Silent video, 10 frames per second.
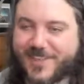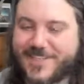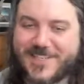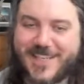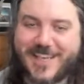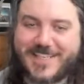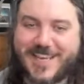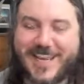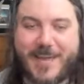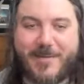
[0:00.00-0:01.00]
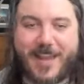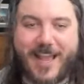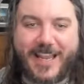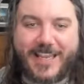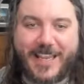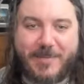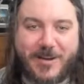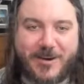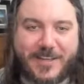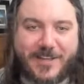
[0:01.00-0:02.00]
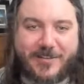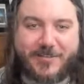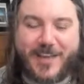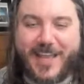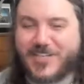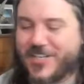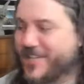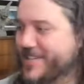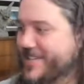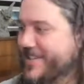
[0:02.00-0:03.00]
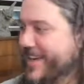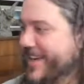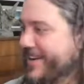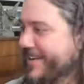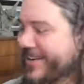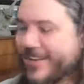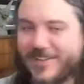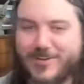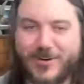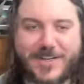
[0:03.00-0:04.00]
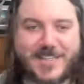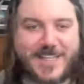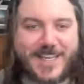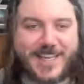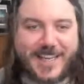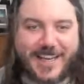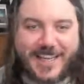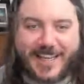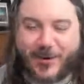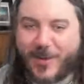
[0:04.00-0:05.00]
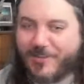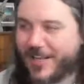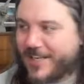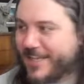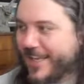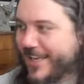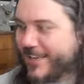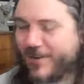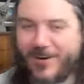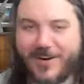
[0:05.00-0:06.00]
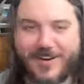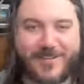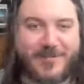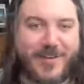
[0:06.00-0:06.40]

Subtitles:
just like, damn, I came here to kill fascists and drink tea, and I don't have any tea, and there aren't any